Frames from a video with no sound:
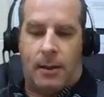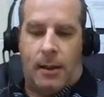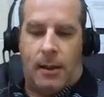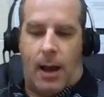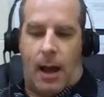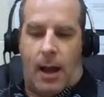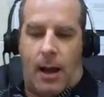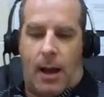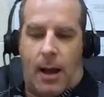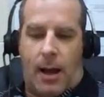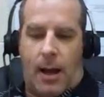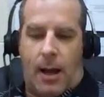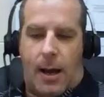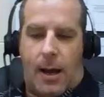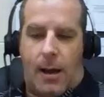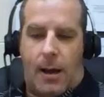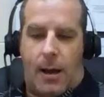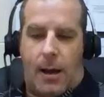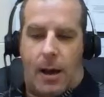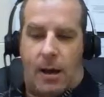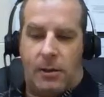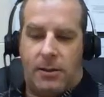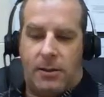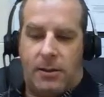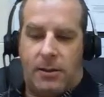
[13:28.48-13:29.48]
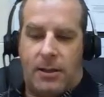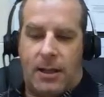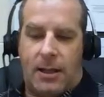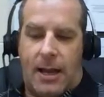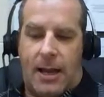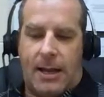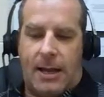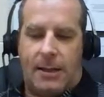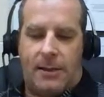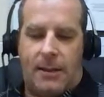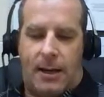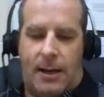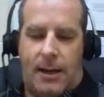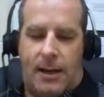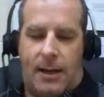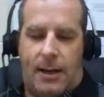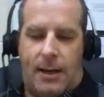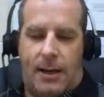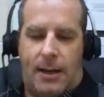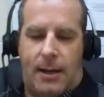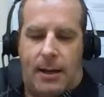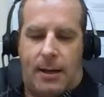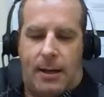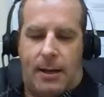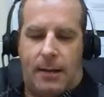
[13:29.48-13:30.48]
On slide
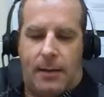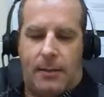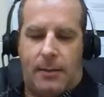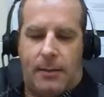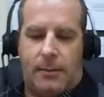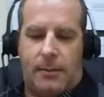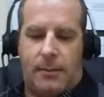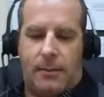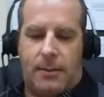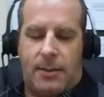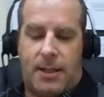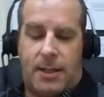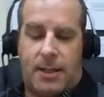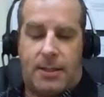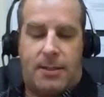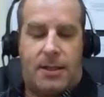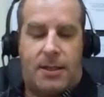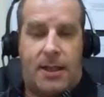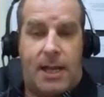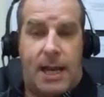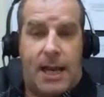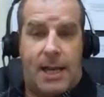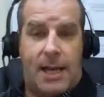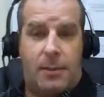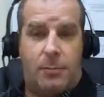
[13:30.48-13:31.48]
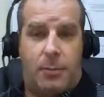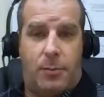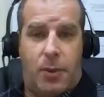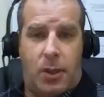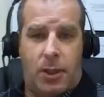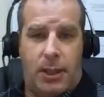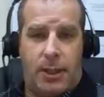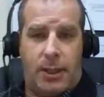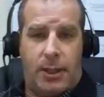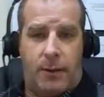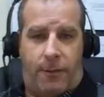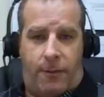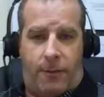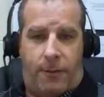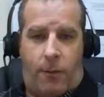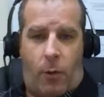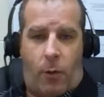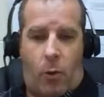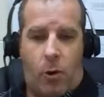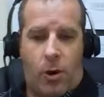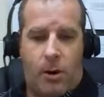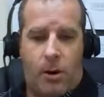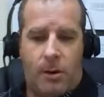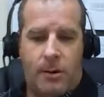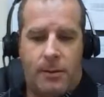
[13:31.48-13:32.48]
68, bullet
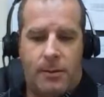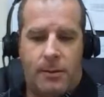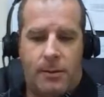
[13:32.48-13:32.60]
4,